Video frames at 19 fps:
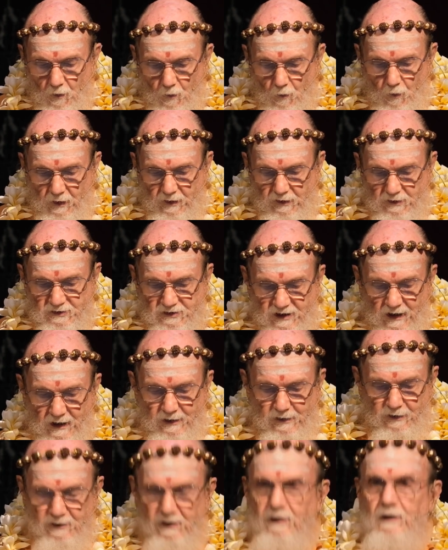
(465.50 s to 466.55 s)
we could say
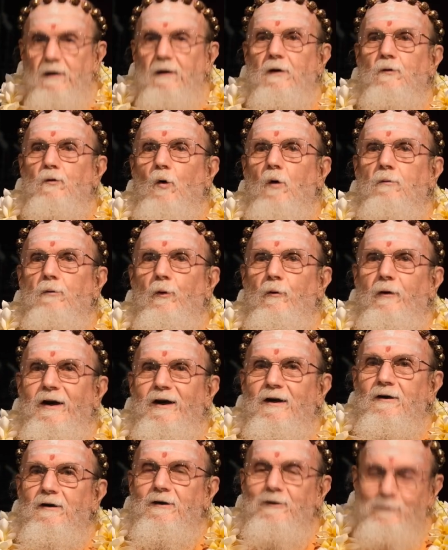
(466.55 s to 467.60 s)
the thinking is
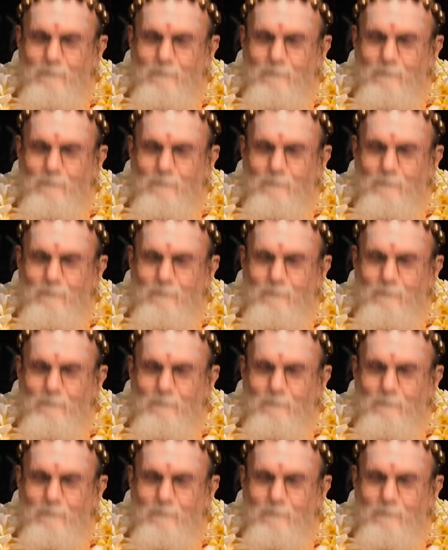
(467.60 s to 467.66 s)
overrated.